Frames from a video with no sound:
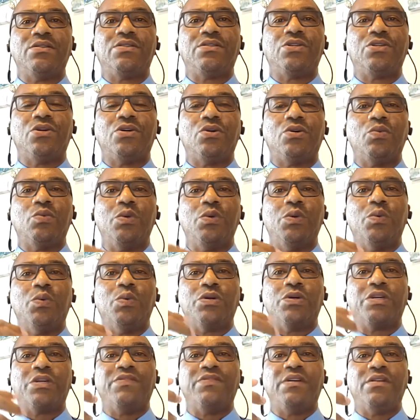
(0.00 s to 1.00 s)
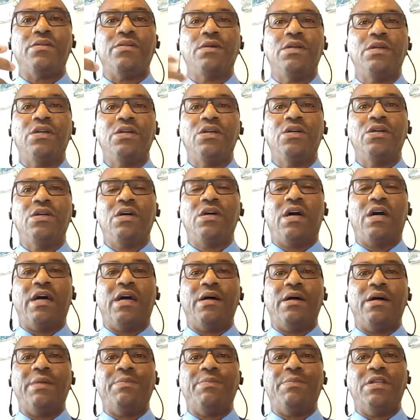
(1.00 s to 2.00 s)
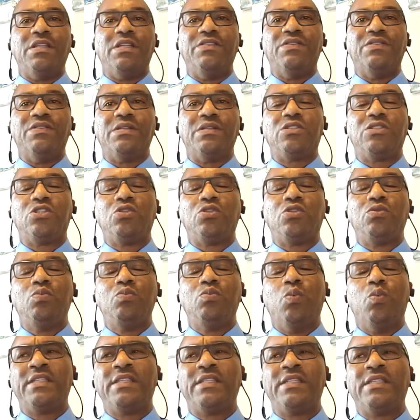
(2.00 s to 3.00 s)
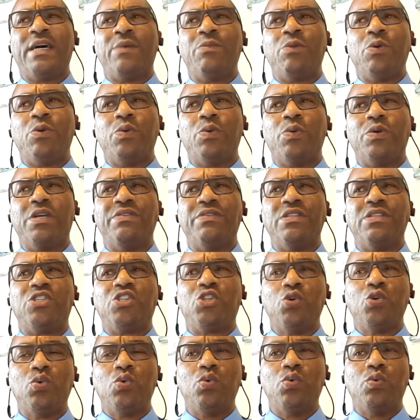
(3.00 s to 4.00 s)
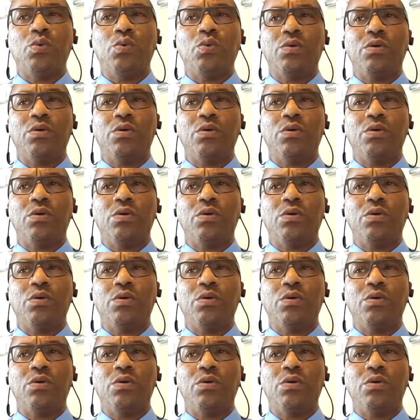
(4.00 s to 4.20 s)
So we were given, I believe at one time we were given 2